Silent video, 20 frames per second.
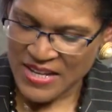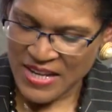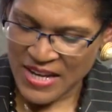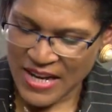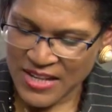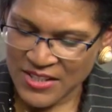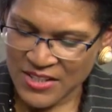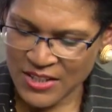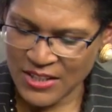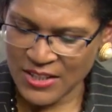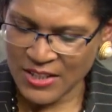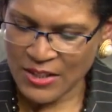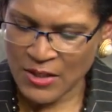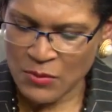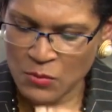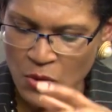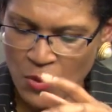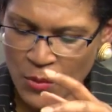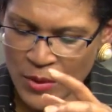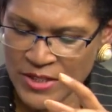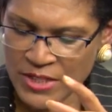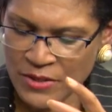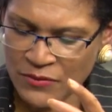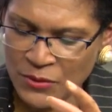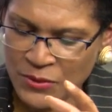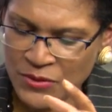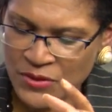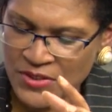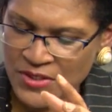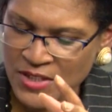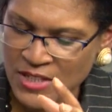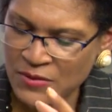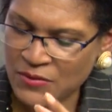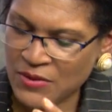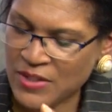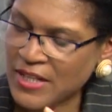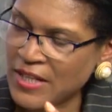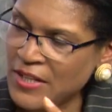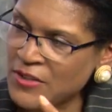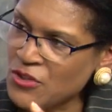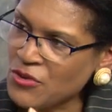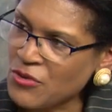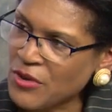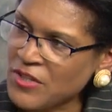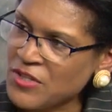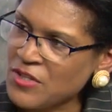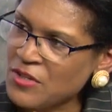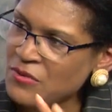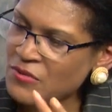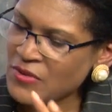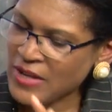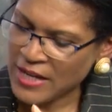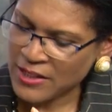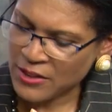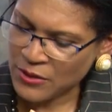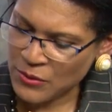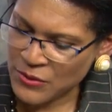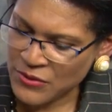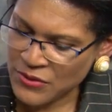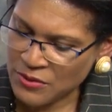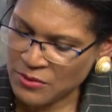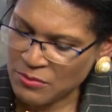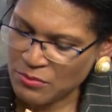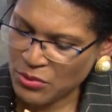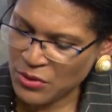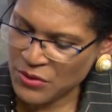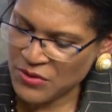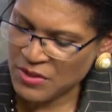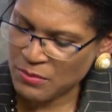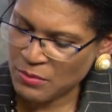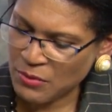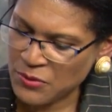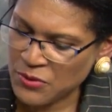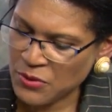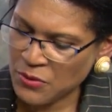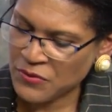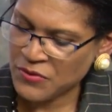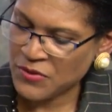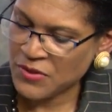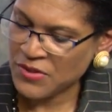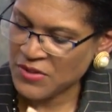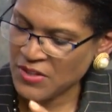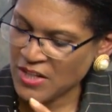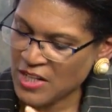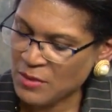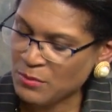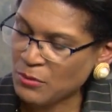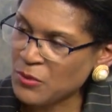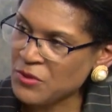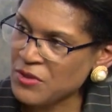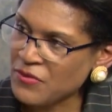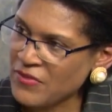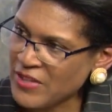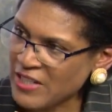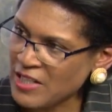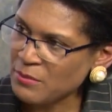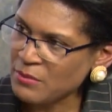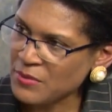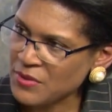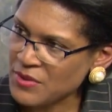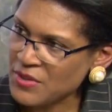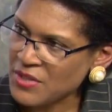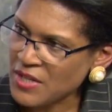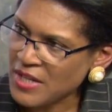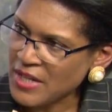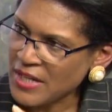And in what ways have you successfully integrated the values and principles of sustainable development